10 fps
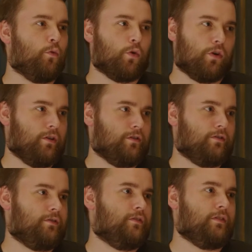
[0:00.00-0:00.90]
the
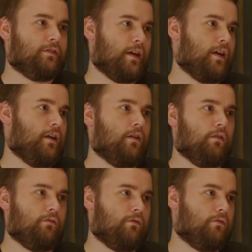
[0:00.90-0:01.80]
words to
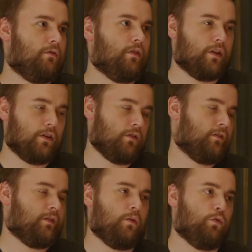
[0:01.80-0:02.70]
say the thing you
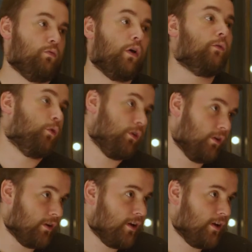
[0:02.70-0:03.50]
can say with one word.